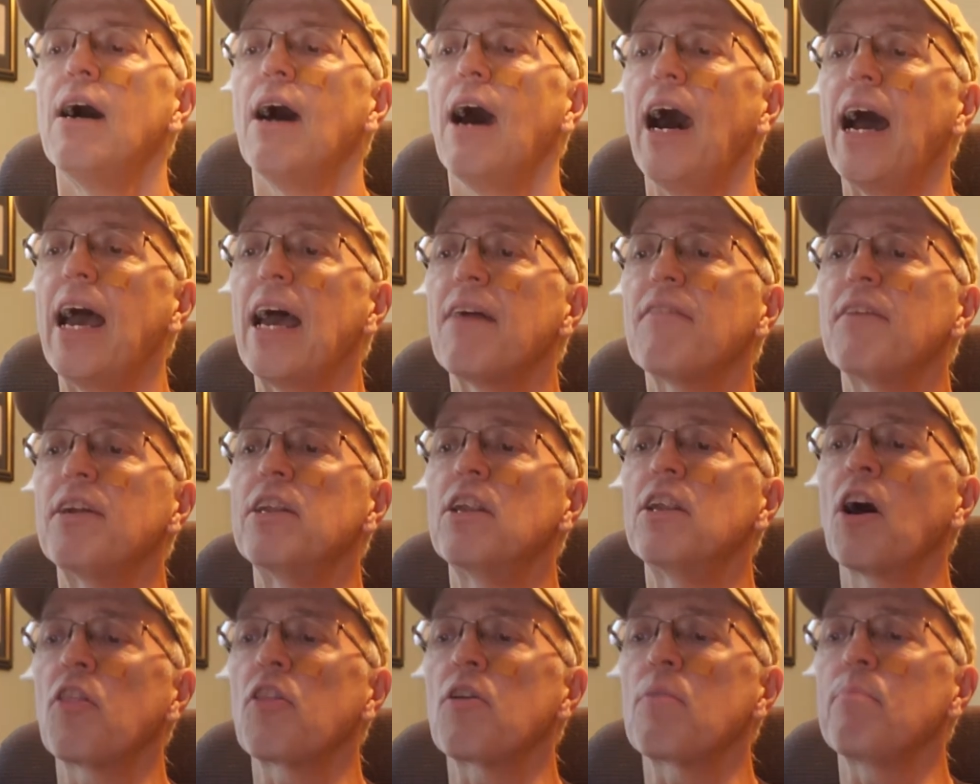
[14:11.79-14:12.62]
I have
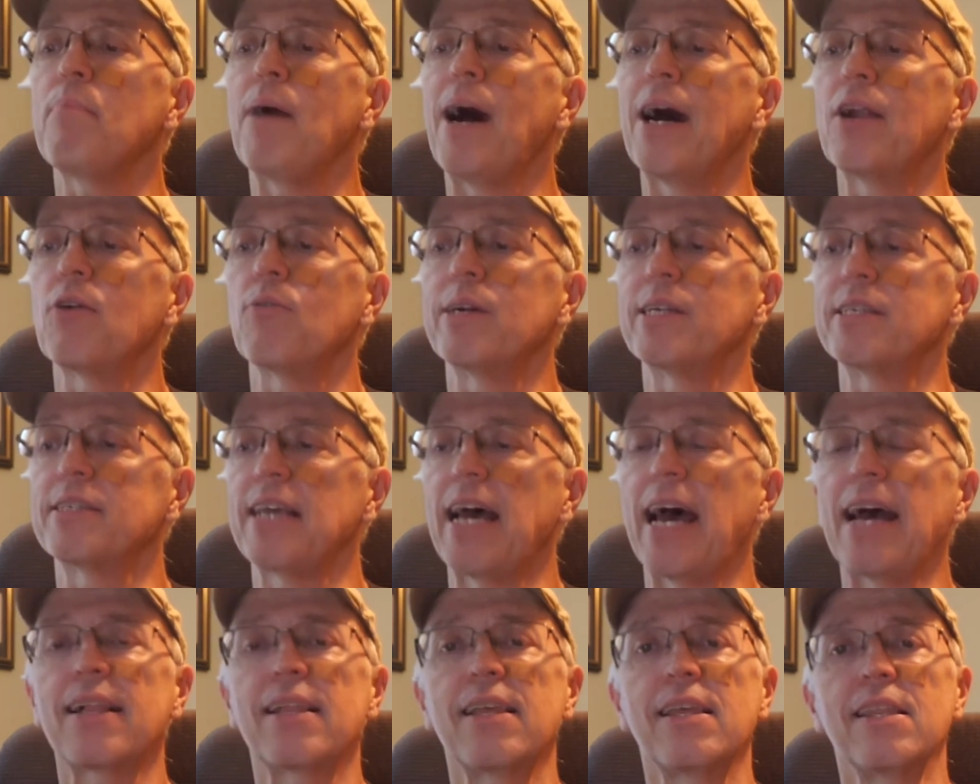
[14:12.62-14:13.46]
another bottle
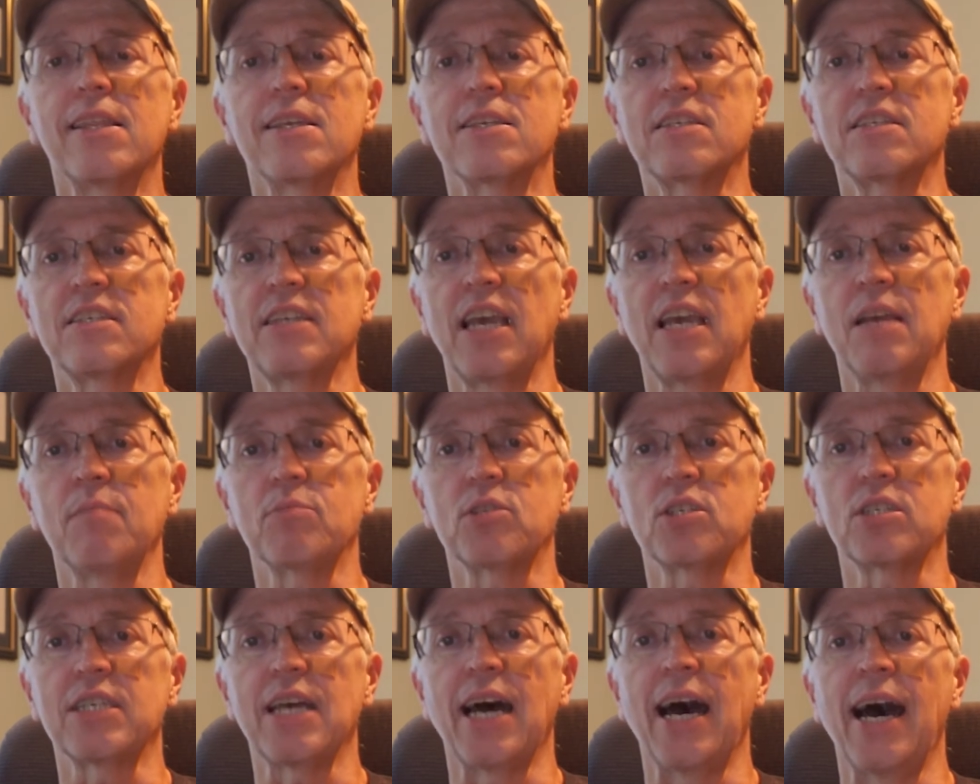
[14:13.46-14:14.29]
exactly the same
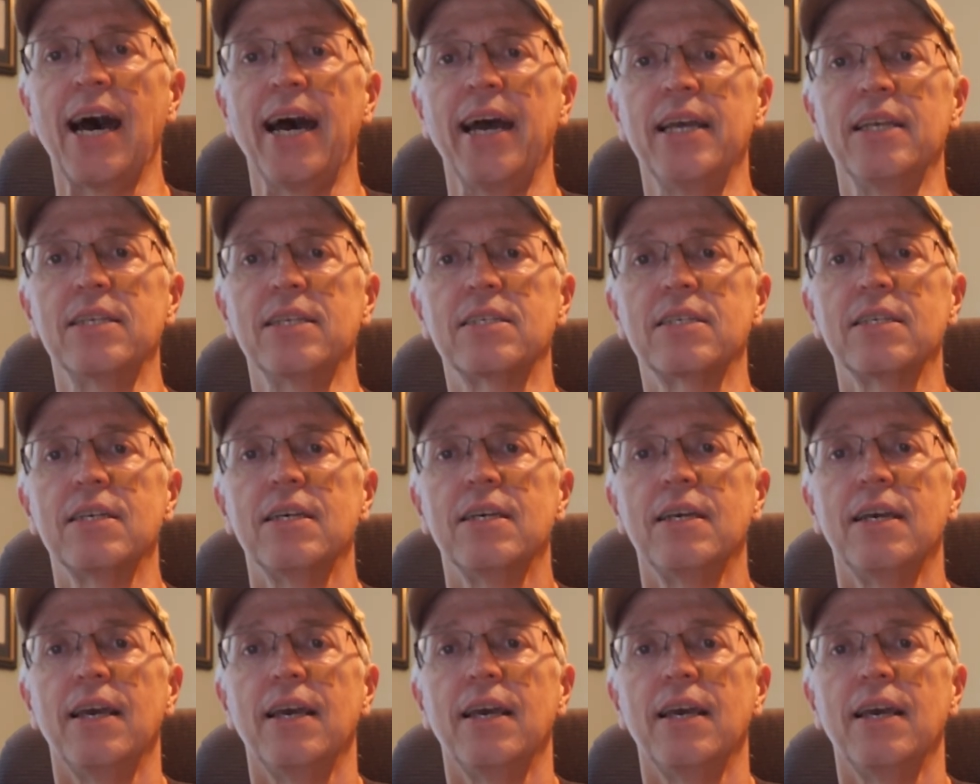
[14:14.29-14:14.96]
size,